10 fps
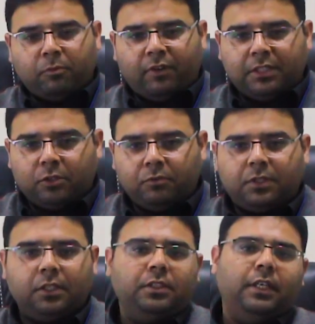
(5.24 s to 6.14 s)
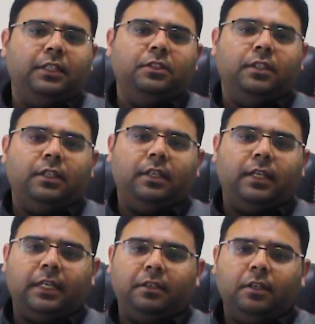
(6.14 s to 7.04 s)
professor of structural engineering
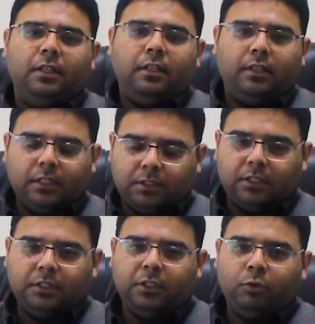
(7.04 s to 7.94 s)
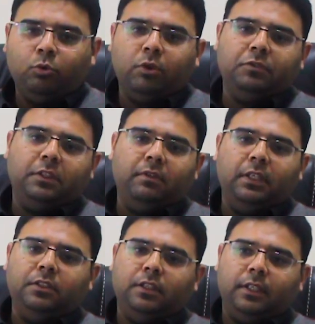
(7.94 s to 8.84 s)
at NUS Institute of Civil
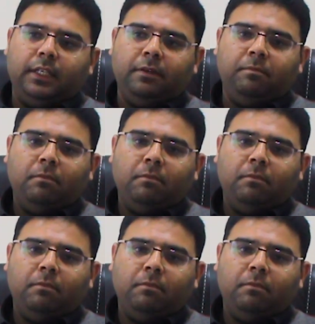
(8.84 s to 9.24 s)
Engineering.